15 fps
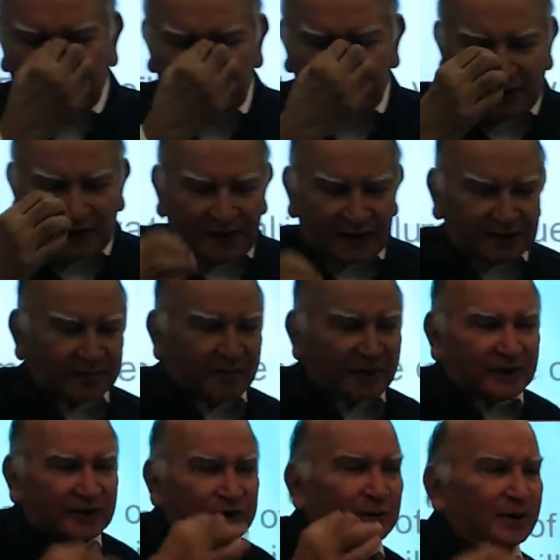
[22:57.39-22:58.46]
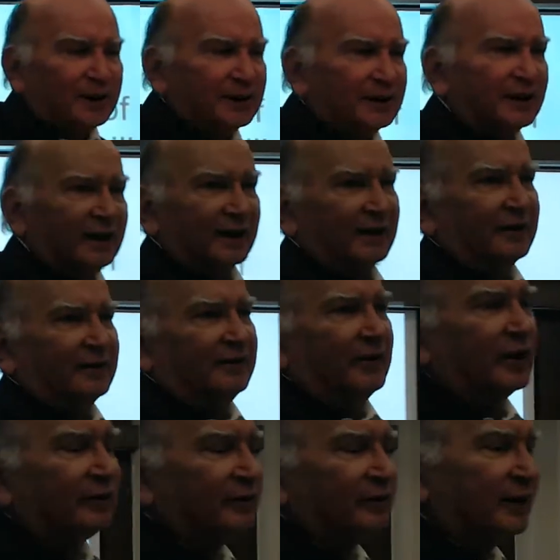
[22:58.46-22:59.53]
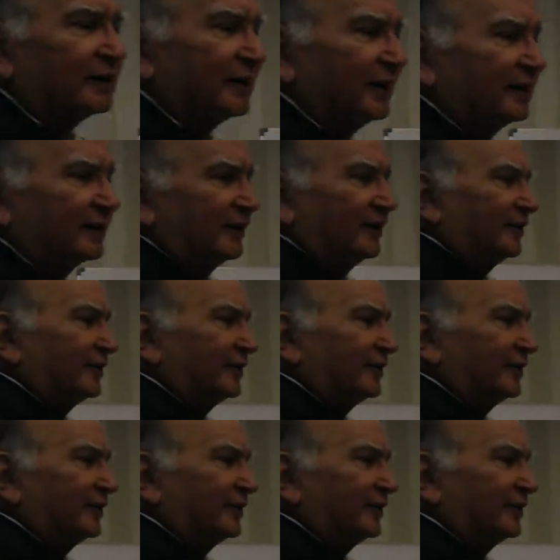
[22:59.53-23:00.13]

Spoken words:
respect to learning, one of the things is